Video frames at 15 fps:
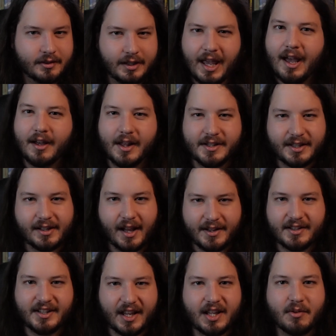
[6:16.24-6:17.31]
Yeah, that's
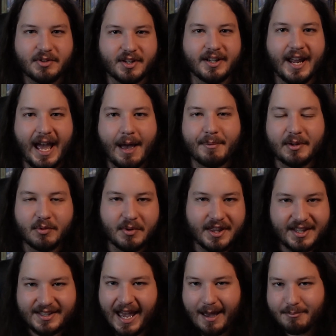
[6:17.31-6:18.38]
exactly what's going to happen. When
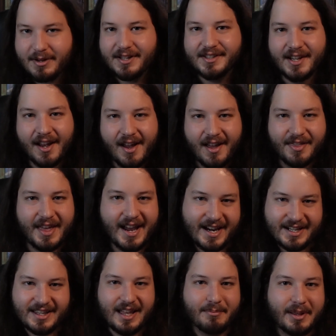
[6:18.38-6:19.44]
this happens, that
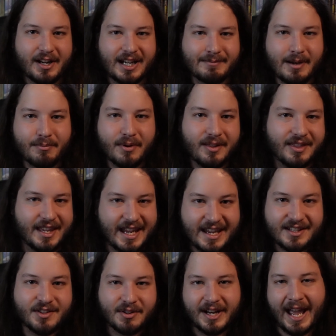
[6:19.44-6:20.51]
idea that player came up with
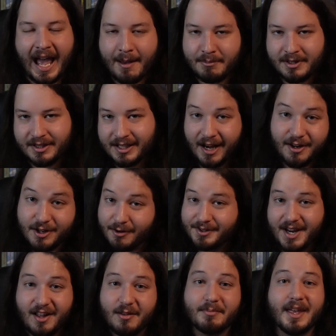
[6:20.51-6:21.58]
is going to happen. Now, you don't
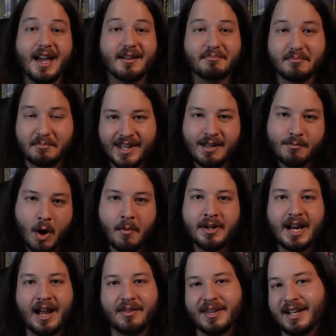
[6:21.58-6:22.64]
tell them that. In the
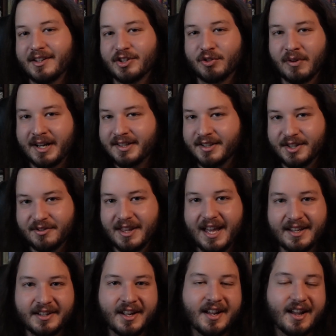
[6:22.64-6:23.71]
moment, I think it's great to do
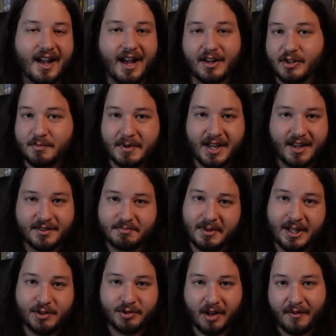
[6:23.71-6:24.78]
that, just because
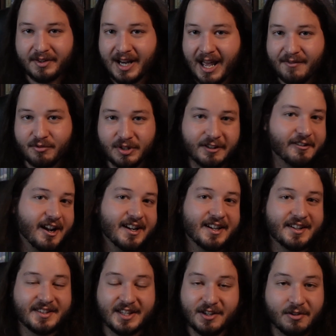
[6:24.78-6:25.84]
players will often have really great
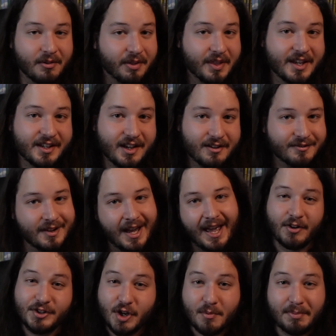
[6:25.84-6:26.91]
ideas that you don't think of. And
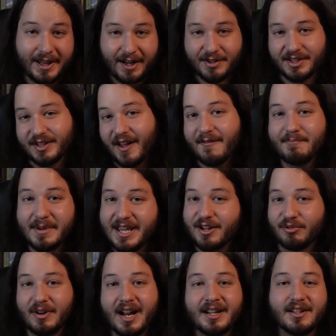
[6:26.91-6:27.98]
also, players love being
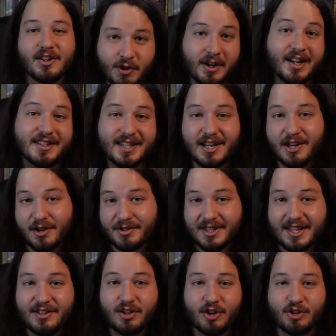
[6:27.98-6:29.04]
right. So I could see you
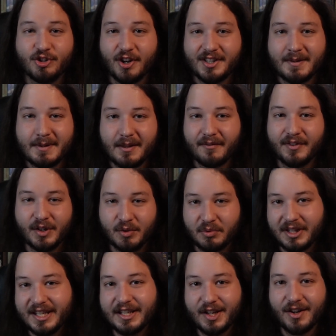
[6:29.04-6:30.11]
using this just to make them feel
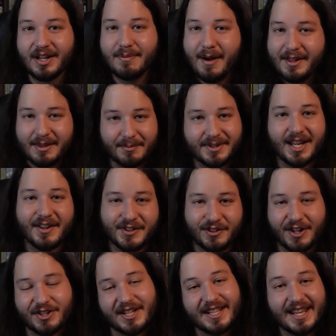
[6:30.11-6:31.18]
really good about themselves for
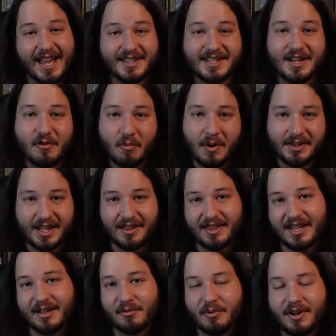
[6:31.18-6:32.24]
actually guessing what they
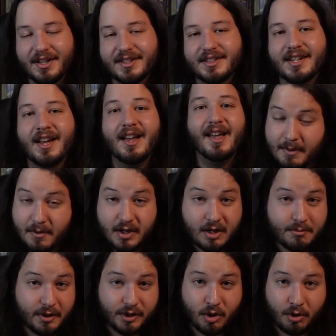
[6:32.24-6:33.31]
think it was. And maybe you
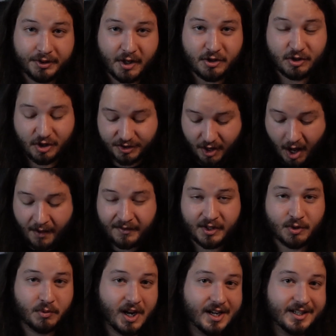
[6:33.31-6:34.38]
could build a whole dungeon just off of
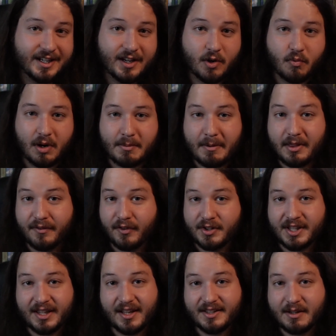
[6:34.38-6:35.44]
this one idea, where maybe the
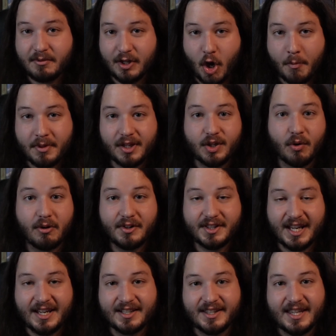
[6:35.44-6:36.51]
first thing they see when they open the doors
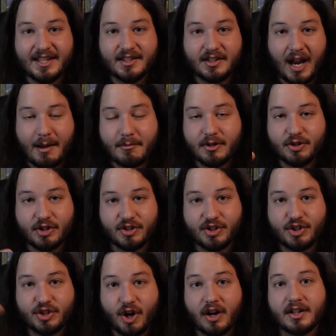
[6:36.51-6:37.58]
is this timer
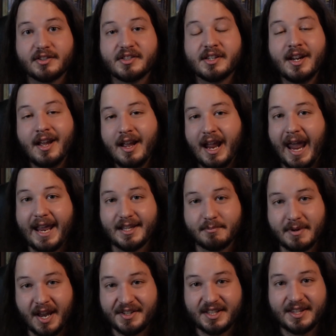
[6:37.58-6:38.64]
just starts. And it's
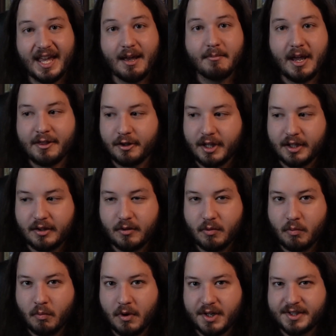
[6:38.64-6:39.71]
because of them. And they're like,
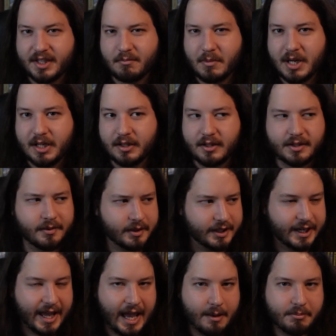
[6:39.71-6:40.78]
what does this mean? Is something
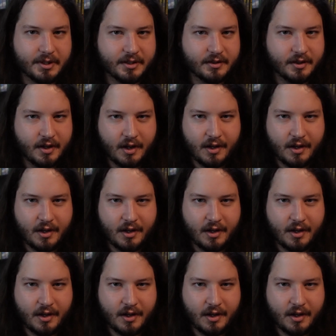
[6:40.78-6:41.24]
going to happen?